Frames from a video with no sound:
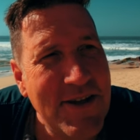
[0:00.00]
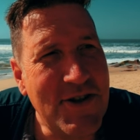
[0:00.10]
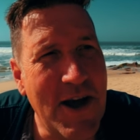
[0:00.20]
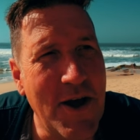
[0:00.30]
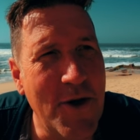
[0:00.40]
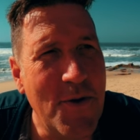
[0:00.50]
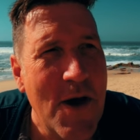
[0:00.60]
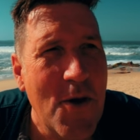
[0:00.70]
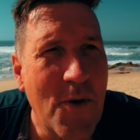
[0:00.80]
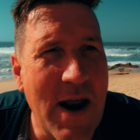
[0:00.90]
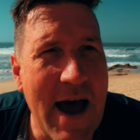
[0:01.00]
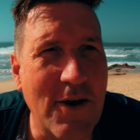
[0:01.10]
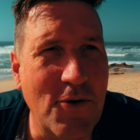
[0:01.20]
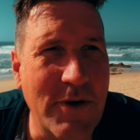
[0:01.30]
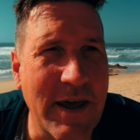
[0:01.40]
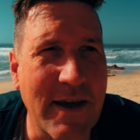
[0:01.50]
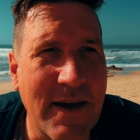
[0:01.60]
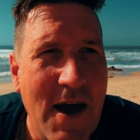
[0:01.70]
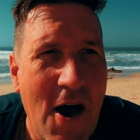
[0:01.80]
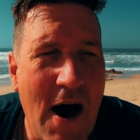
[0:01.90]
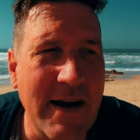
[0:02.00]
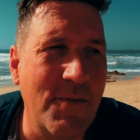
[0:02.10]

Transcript: So we're out looking. I